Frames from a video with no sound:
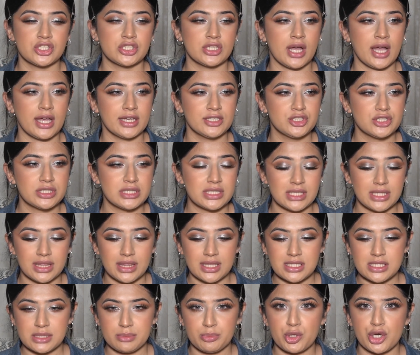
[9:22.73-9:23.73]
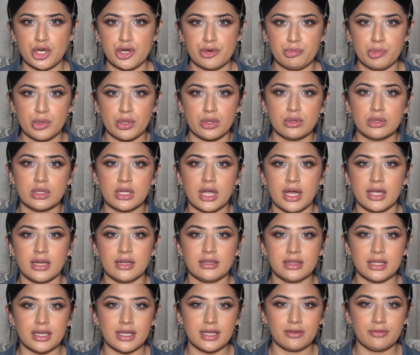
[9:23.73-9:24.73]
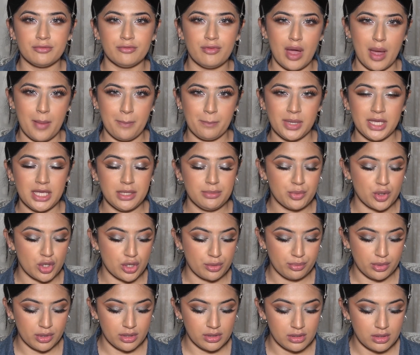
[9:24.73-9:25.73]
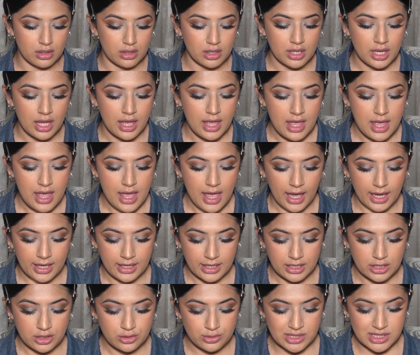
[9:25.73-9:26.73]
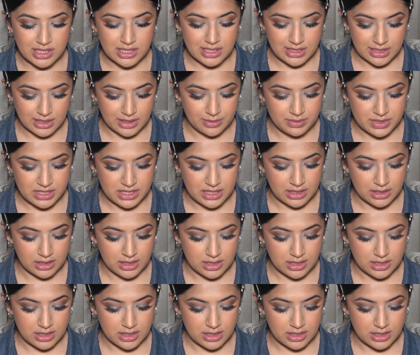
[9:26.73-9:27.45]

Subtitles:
I just did this purple, kind of like a vampy purple look, and I used this lipstick.